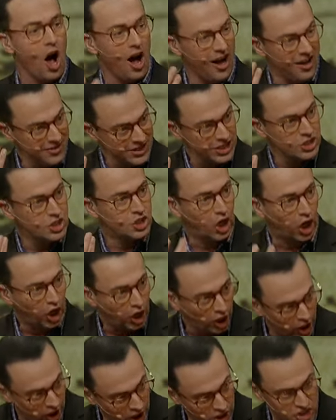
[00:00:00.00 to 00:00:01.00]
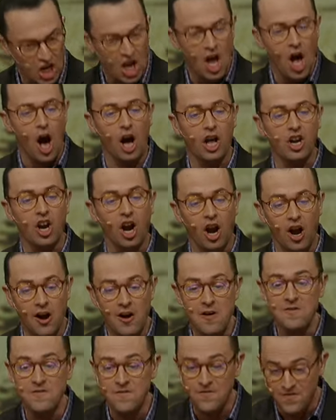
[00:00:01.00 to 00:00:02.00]
on the church, on our
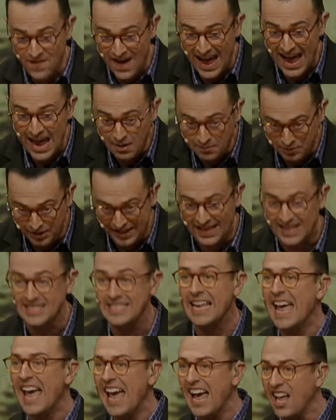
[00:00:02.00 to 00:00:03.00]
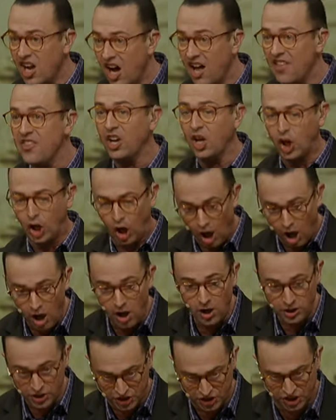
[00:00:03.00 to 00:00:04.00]
own families, and on the
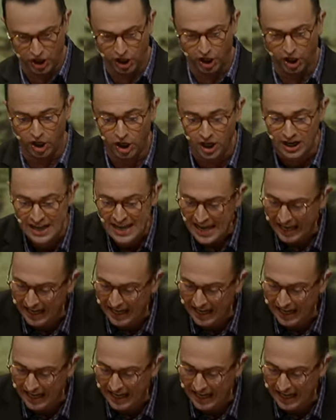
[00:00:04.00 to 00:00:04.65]
culture.